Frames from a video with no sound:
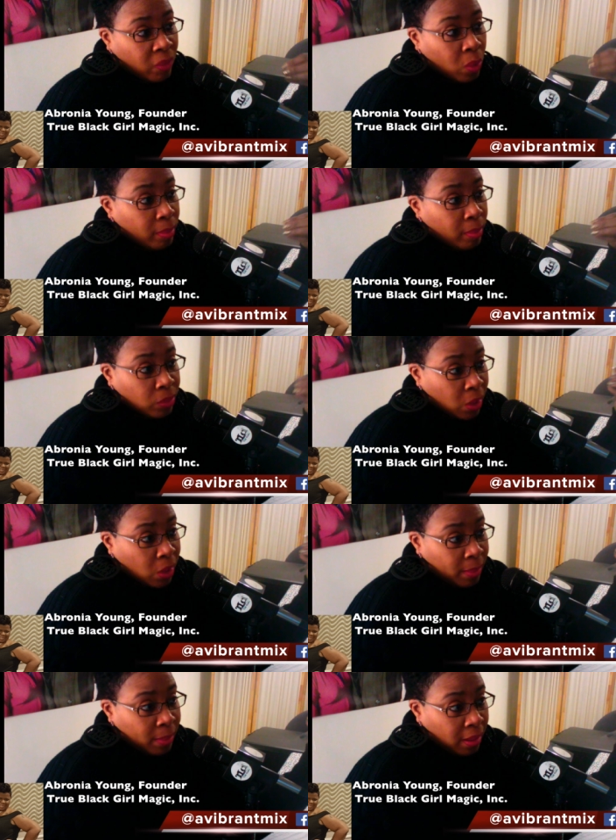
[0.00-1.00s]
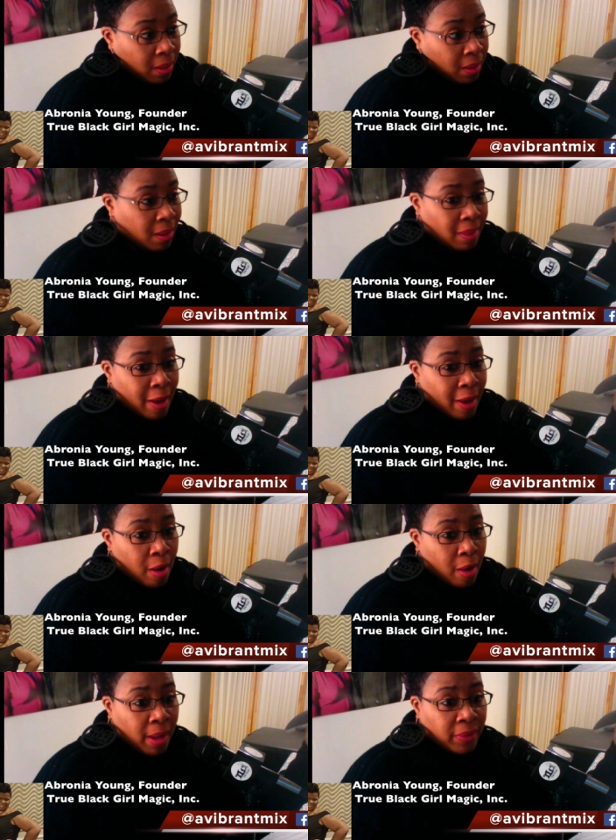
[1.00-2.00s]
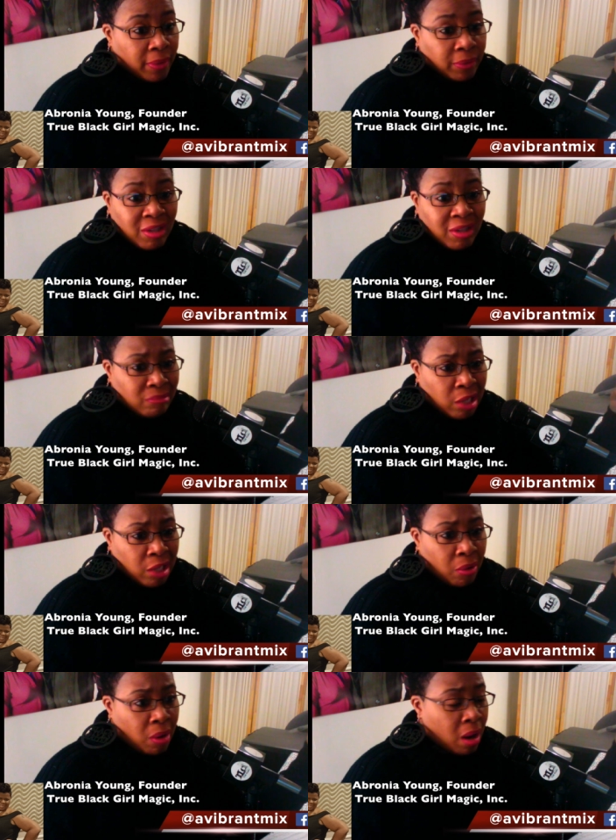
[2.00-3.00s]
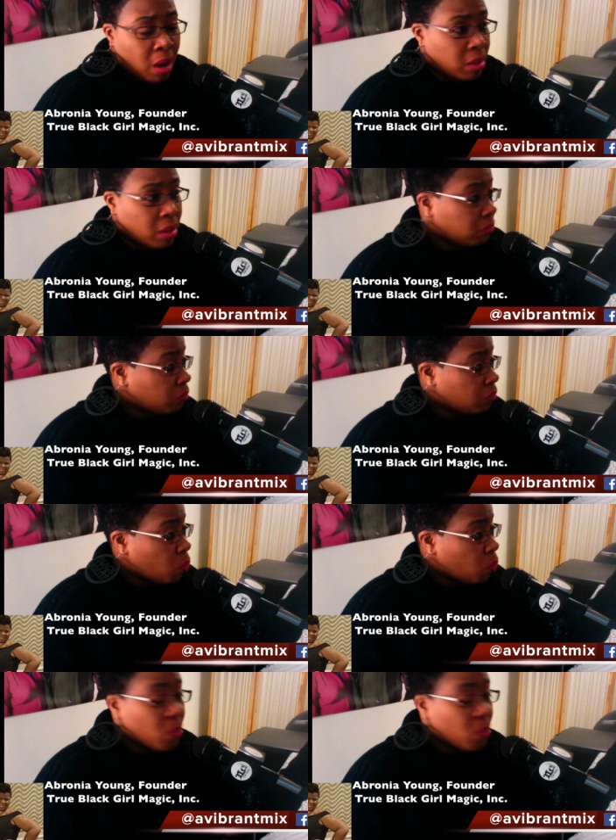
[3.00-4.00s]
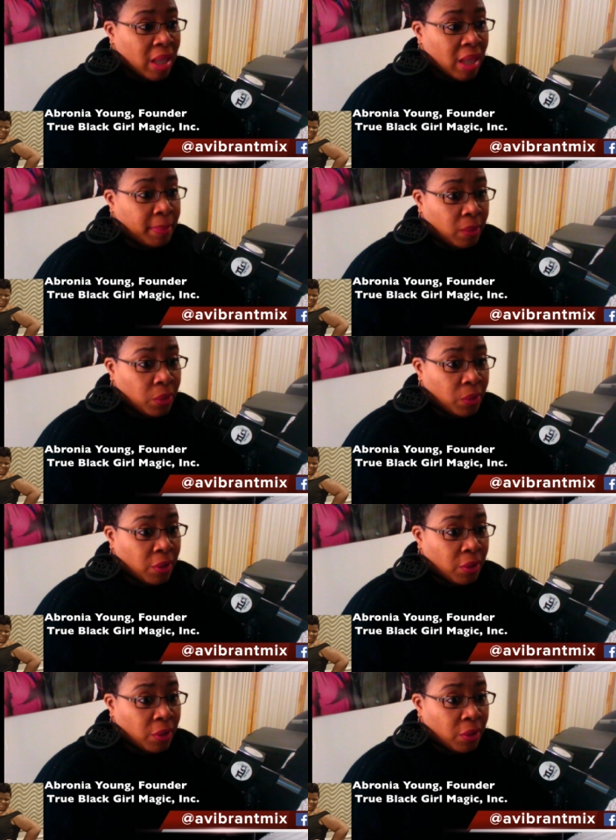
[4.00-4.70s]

of a woman who told me that her mother didn't tell her what was happening